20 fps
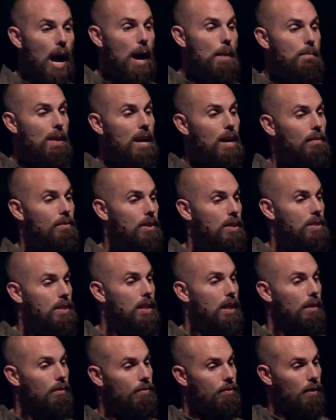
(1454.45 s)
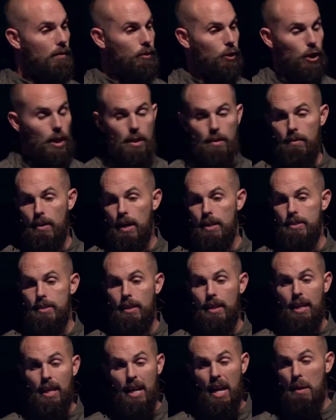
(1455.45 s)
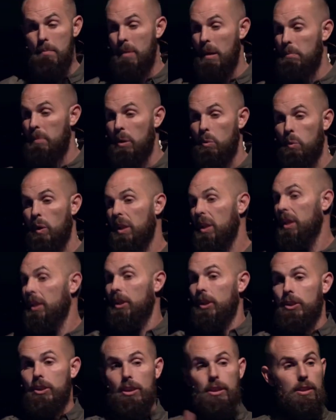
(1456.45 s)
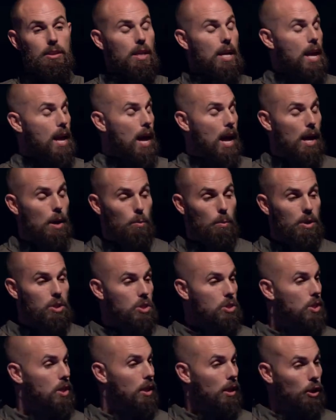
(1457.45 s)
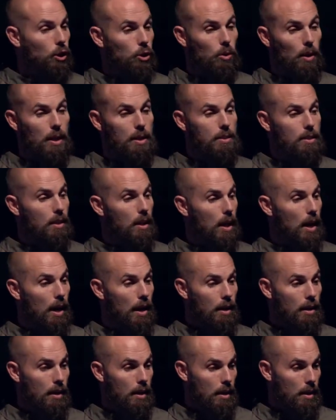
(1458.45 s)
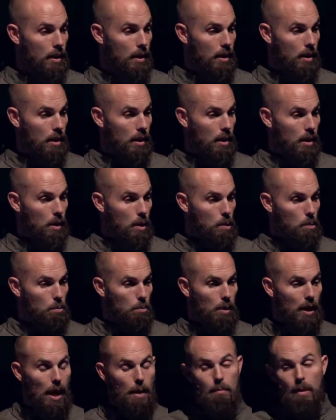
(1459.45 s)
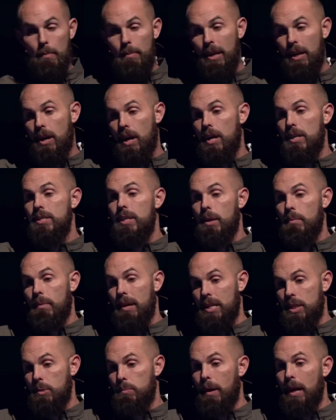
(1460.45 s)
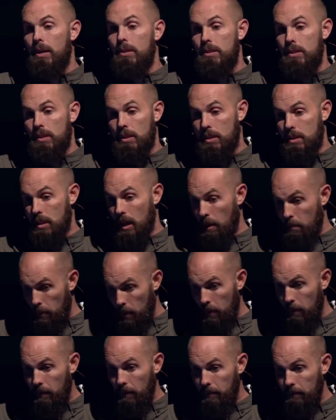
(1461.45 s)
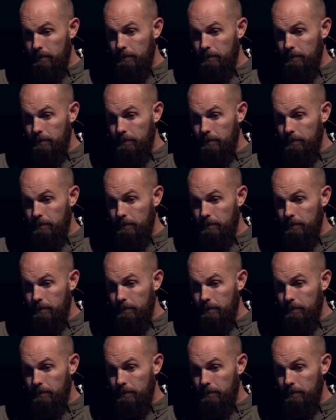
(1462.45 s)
I may have this gift of generosity and I may be willing to just, hey, we're just going to trust God, but I may be causing my spouse to stumble.